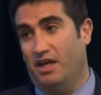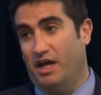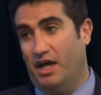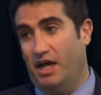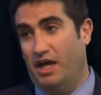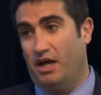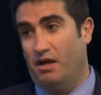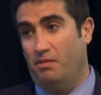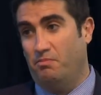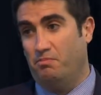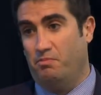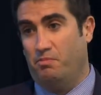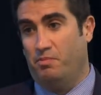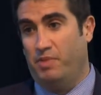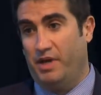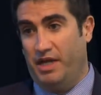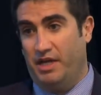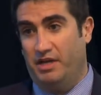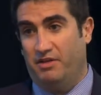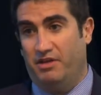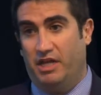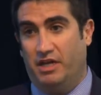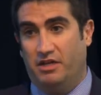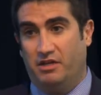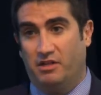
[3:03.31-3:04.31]
Um,
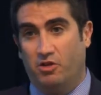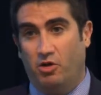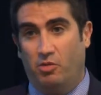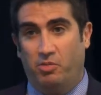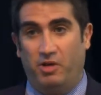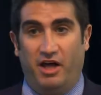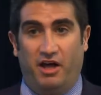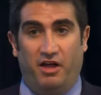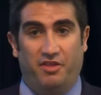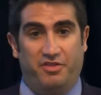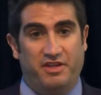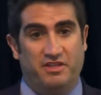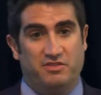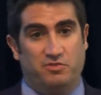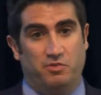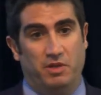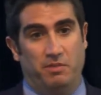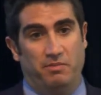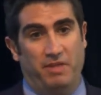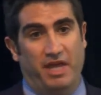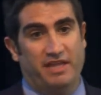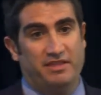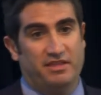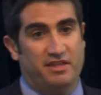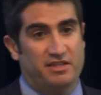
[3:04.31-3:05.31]
but in global health, as we
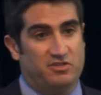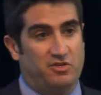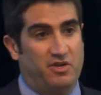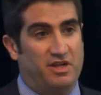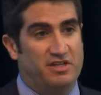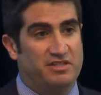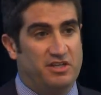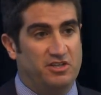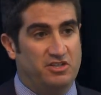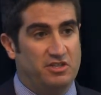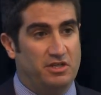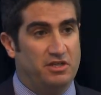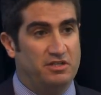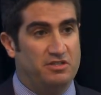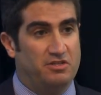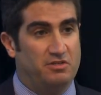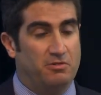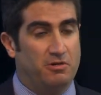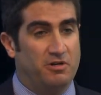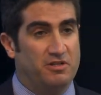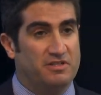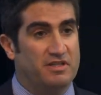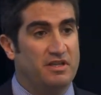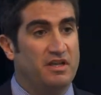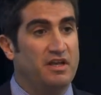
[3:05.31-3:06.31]
make this transition
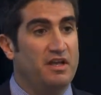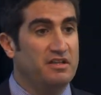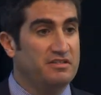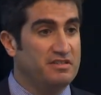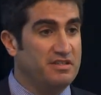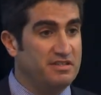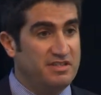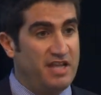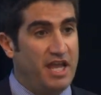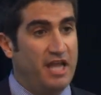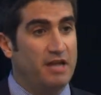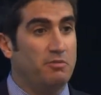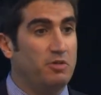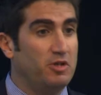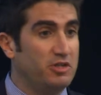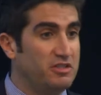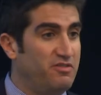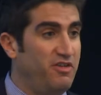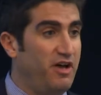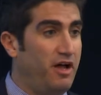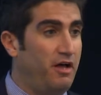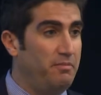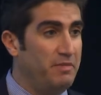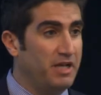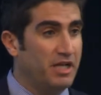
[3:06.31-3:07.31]
towards sustainable
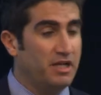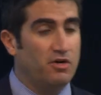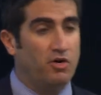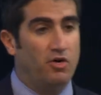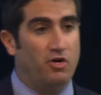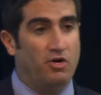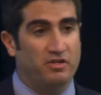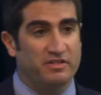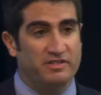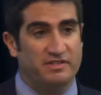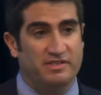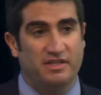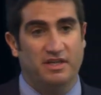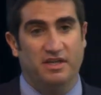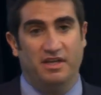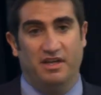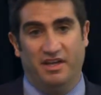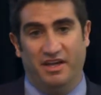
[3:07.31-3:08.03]
development goals,